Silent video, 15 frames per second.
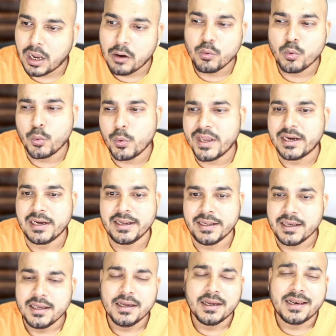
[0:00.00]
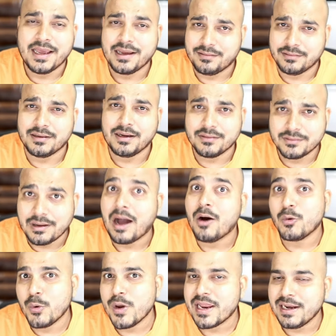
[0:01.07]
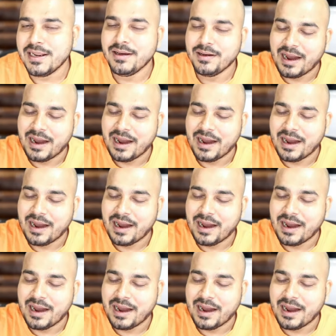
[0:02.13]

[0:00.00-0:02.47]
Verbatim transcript: how quickly, like uh, how quickly